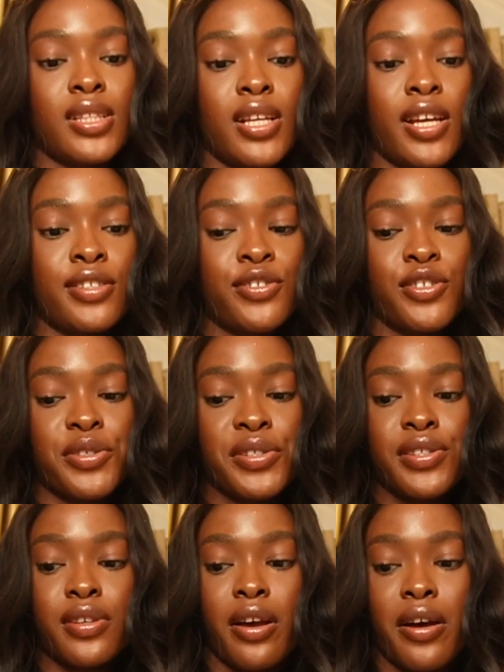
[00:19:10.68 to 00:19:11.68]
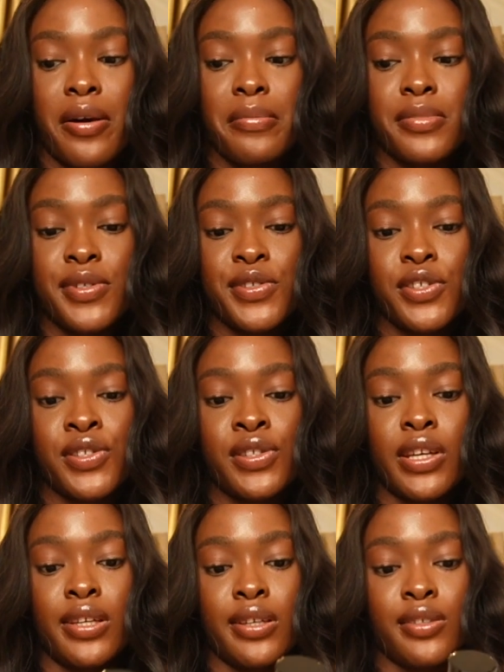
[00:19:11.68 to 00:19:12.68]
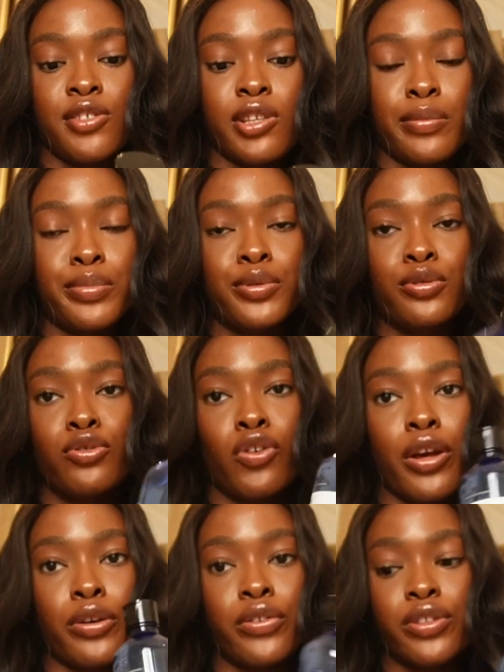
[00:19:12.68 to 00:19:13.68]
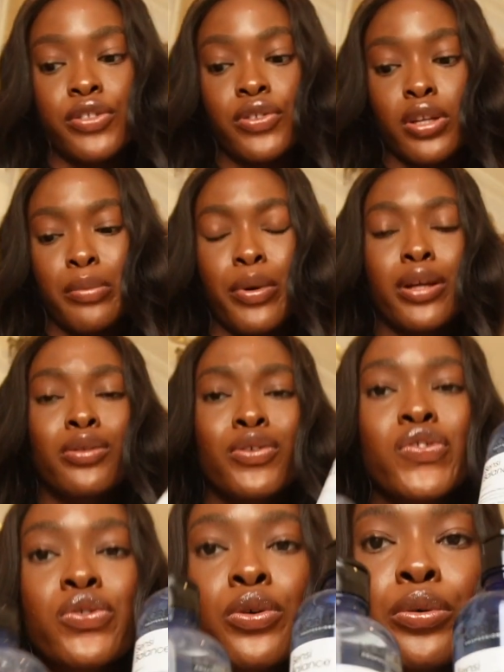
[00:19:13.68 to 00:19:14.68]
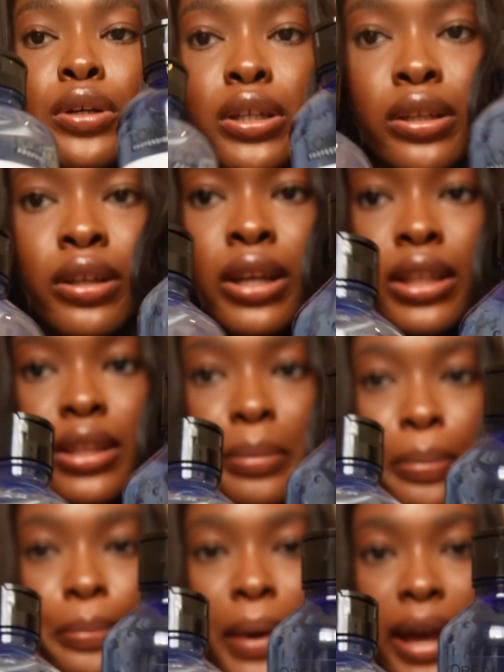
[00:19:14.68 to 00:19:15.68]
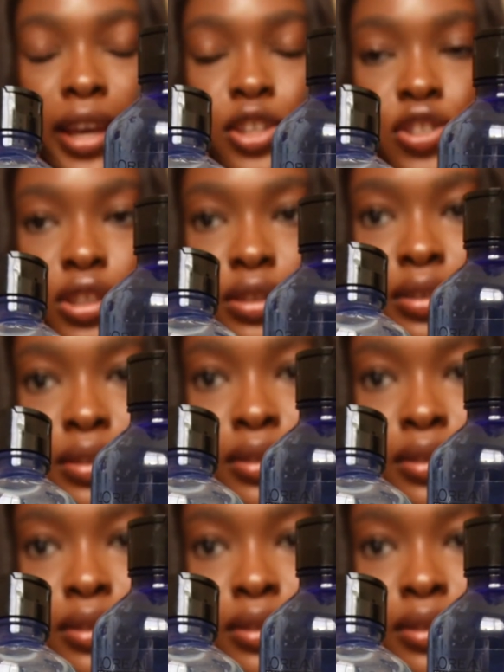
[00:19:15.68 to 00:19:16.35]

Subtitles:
it's just a shampoo and conditioner, but it looks so good. Look at the packaging.